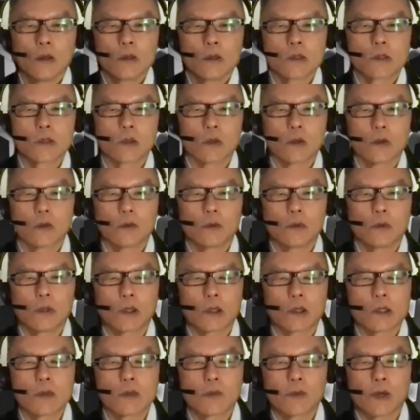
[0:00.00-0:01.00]
So
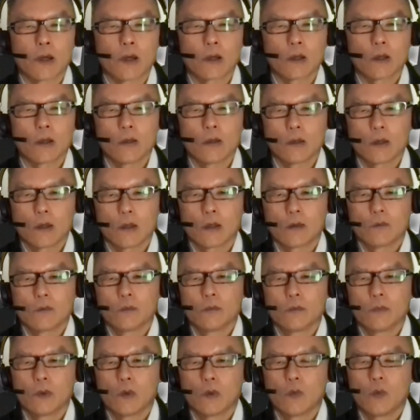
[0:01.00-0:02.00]
there's a very
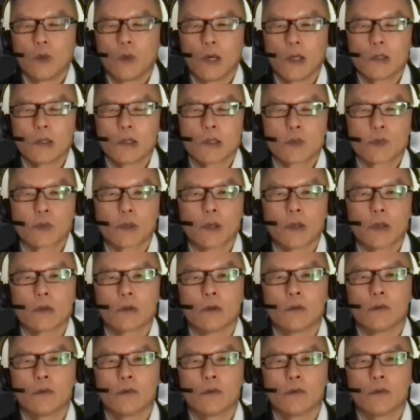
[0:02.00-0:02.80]
widespread